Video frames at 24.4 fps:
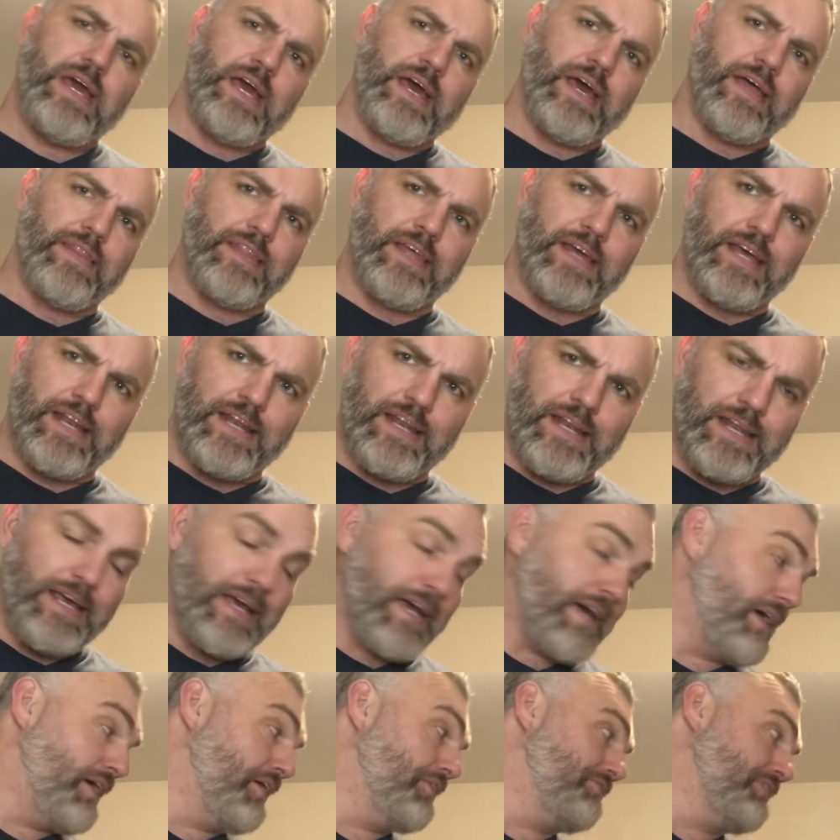And then
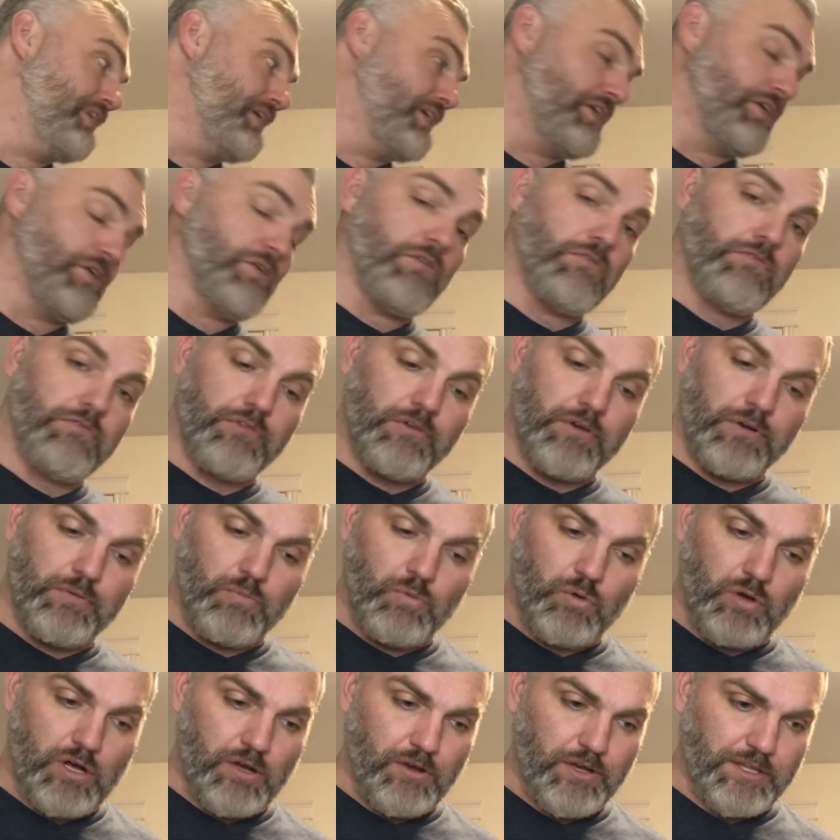I'll take you over and
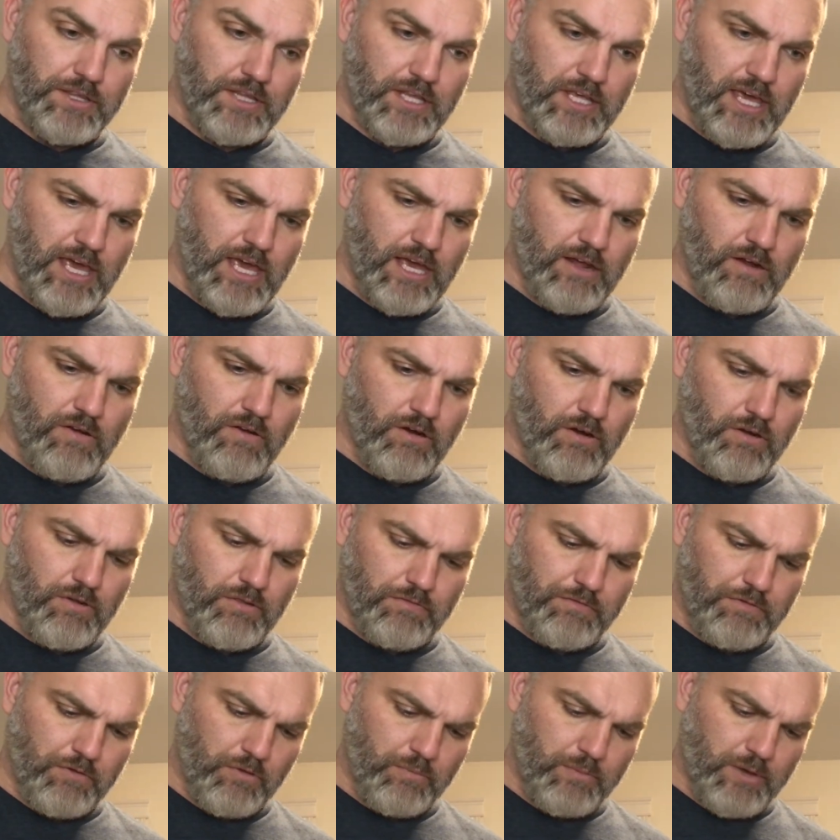I'll get the keg or the
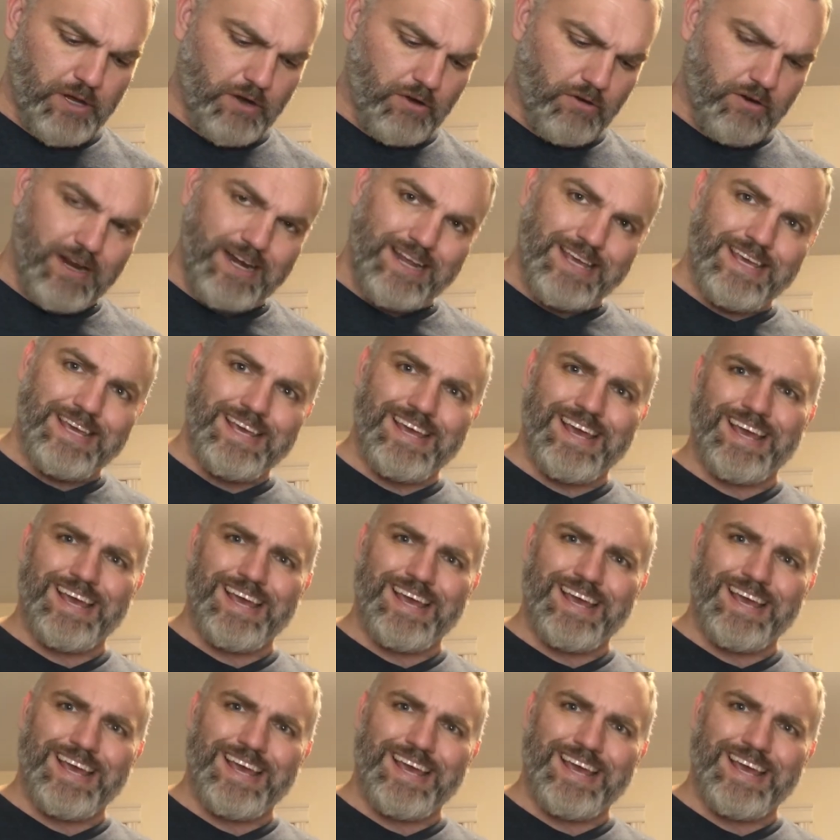fermenter ready,